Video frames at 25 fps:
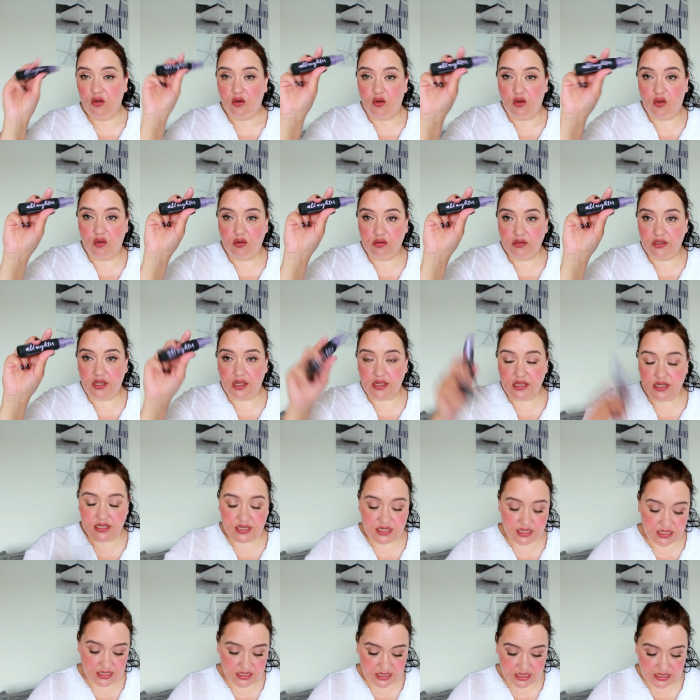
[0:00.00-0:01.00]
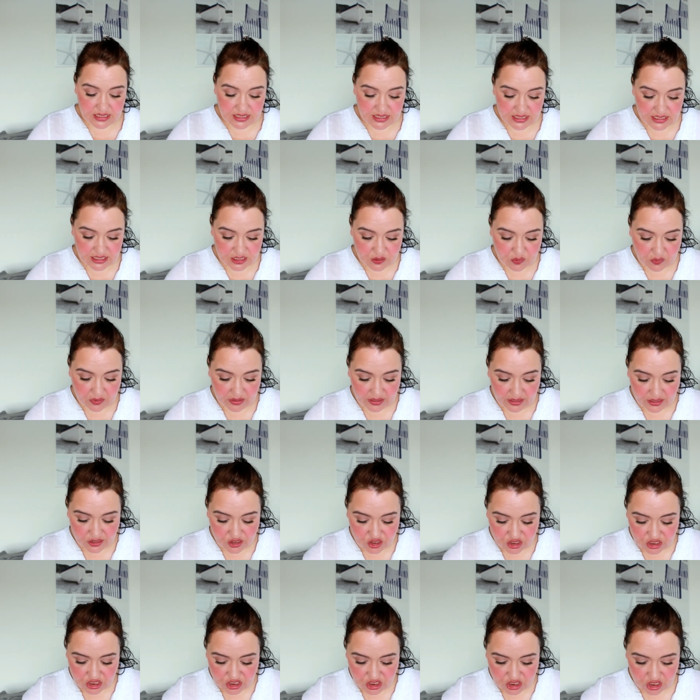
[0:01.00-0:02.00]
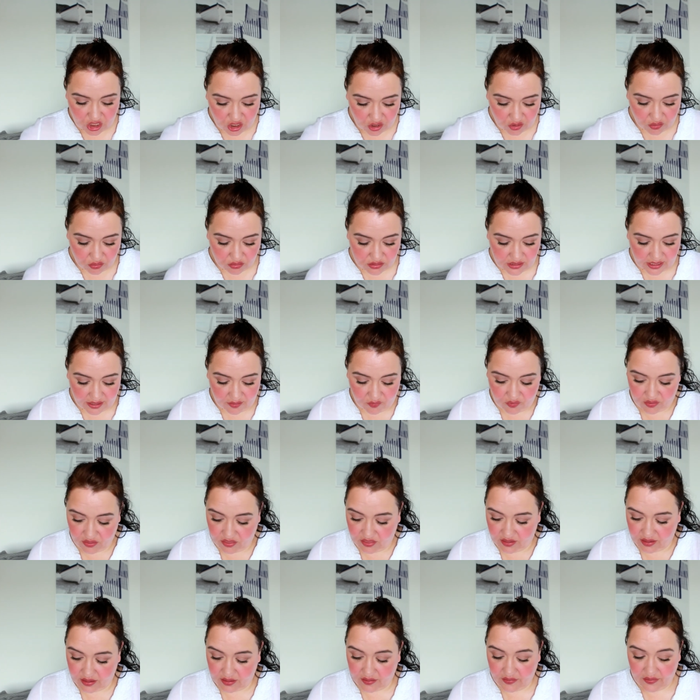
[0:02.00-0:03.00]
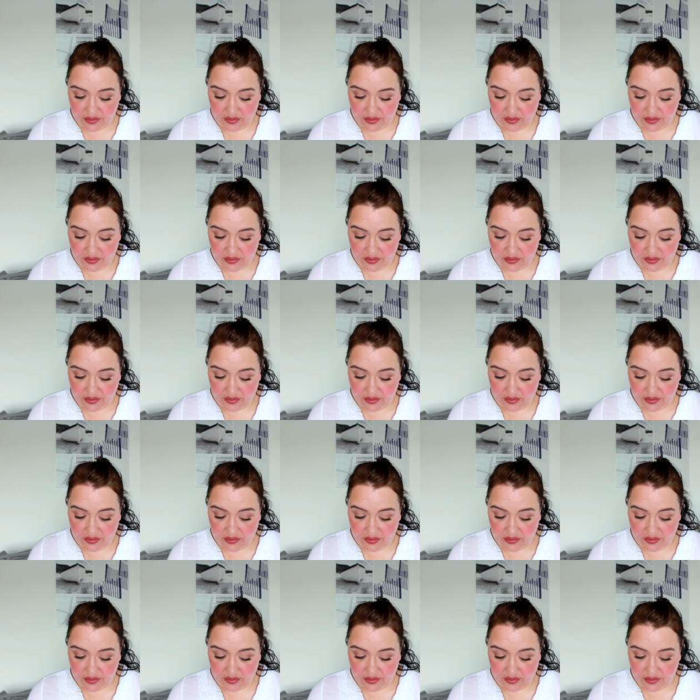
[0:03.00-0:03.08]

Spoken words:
All Nighter setting spray just to hold everything